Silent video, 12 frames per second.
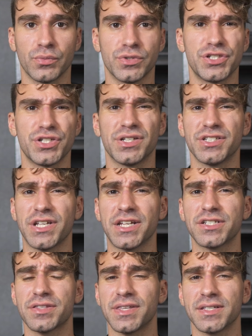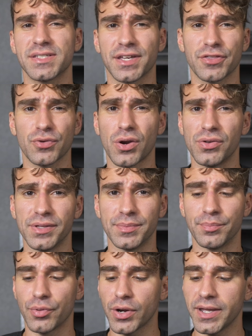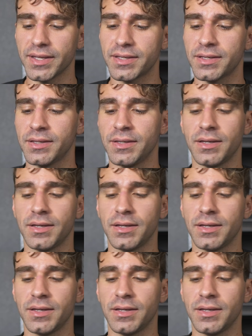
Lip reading: which you can change to things like throttle and brake